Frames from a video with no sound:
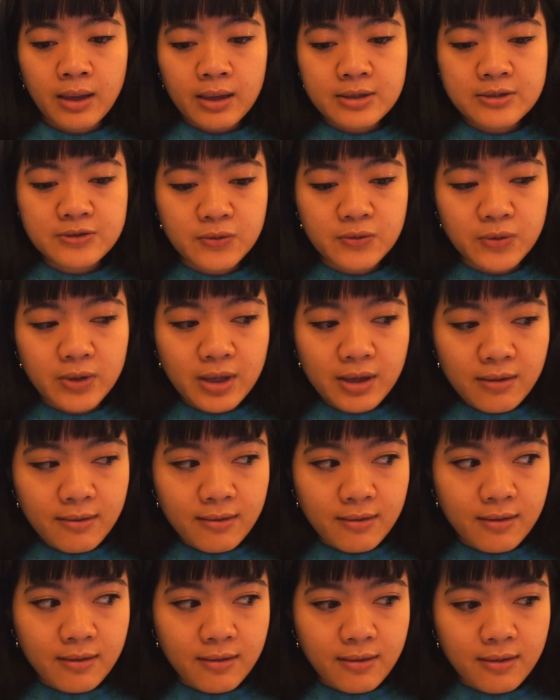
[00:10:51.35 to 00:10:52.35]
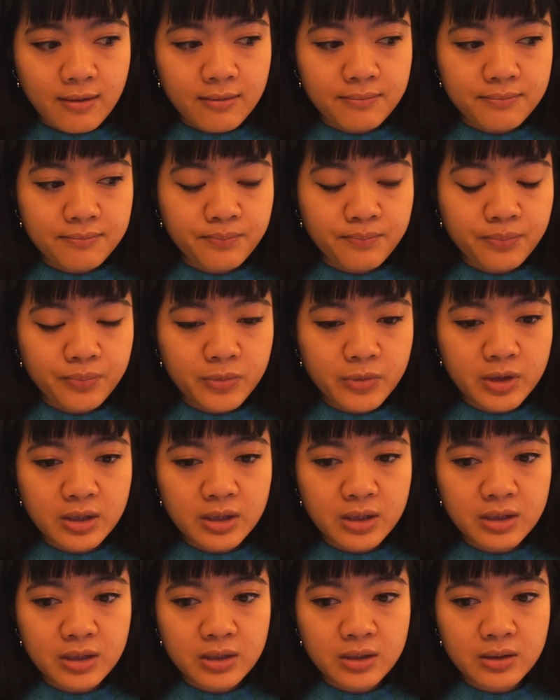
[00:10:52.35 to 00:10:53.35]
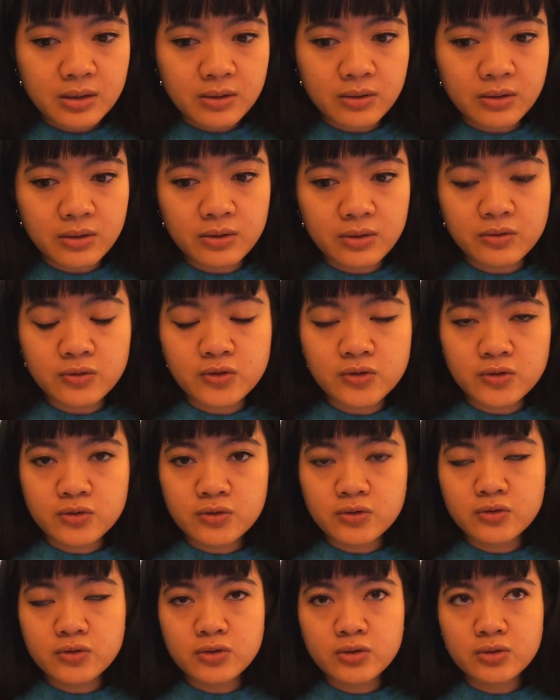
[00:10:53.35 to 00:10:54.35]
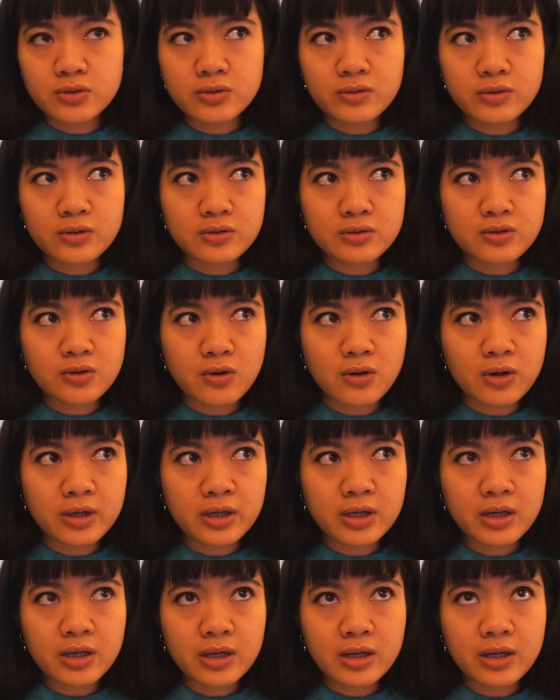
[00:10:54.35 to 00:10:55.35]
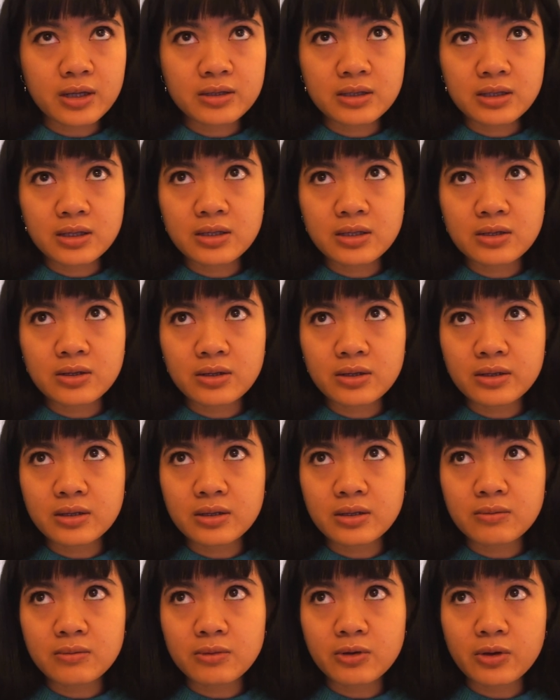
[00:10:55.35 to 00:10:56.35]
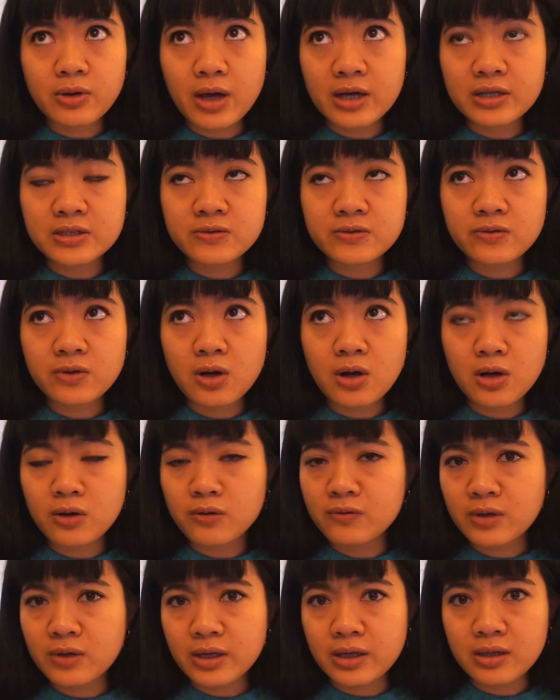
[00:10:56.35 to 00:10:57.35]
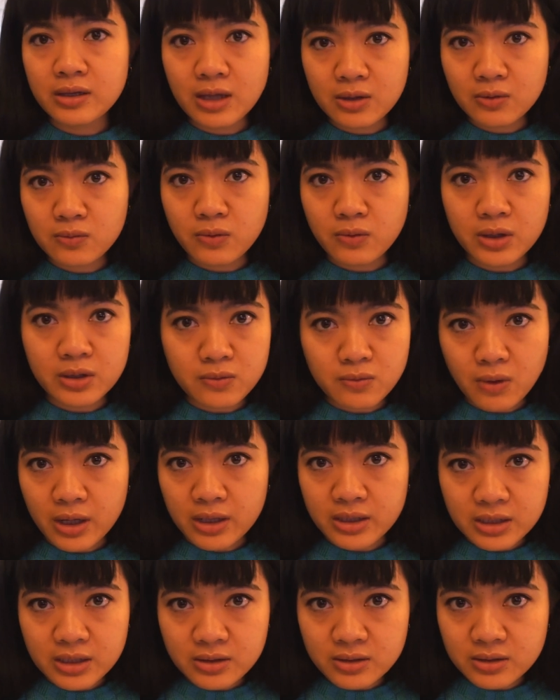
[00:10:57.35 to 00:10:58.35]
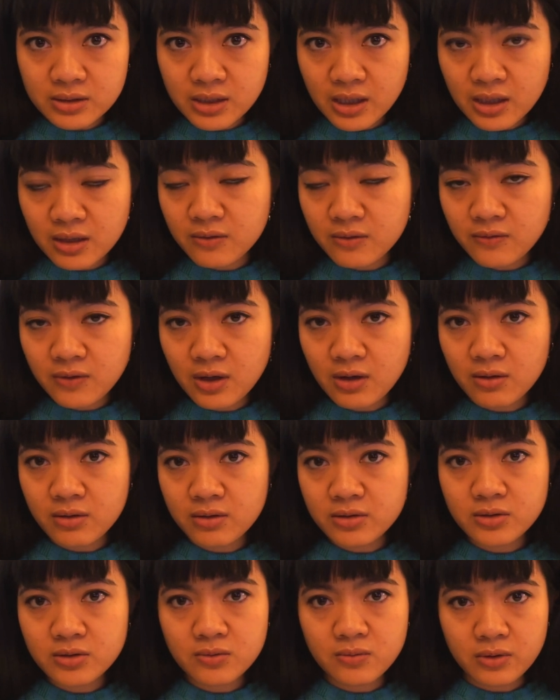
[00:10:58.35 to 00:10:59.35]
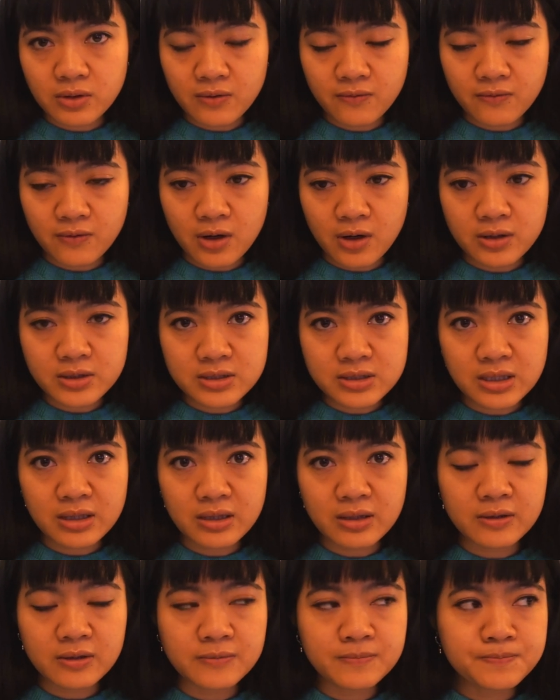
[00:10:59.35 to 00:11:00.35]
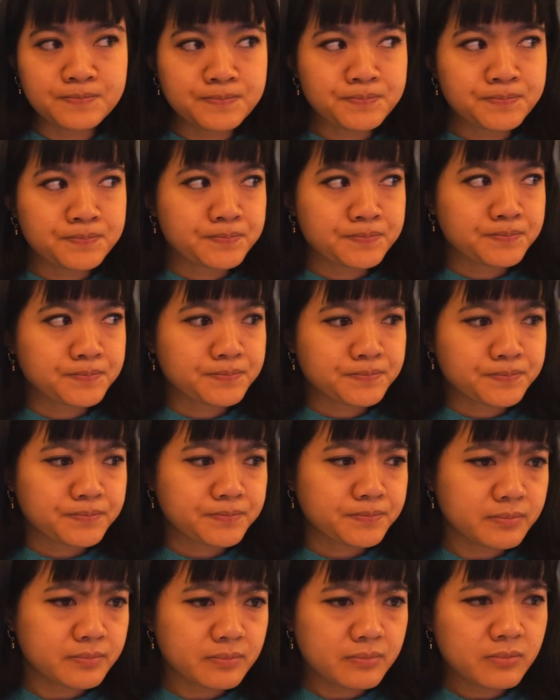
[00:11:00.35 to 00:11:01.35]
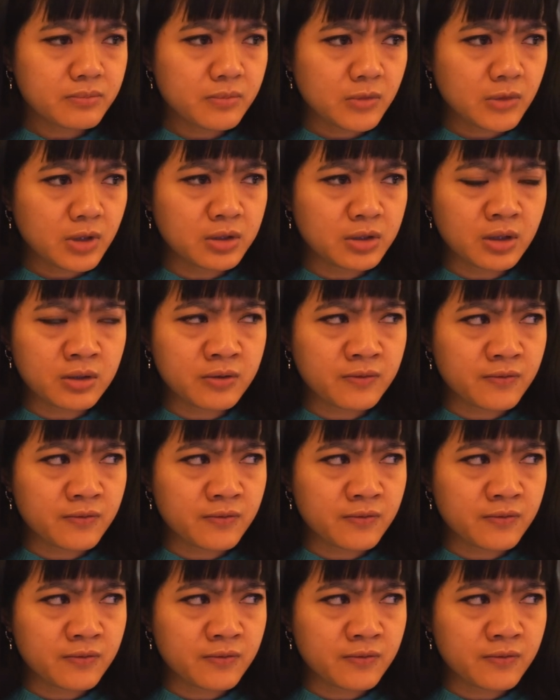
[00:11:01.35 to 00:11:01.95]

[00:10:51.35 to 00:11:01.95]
So yeah, um, the the the drawing I did in the last vlog of like that Red Riding Hood kind of character with the foxtail, not the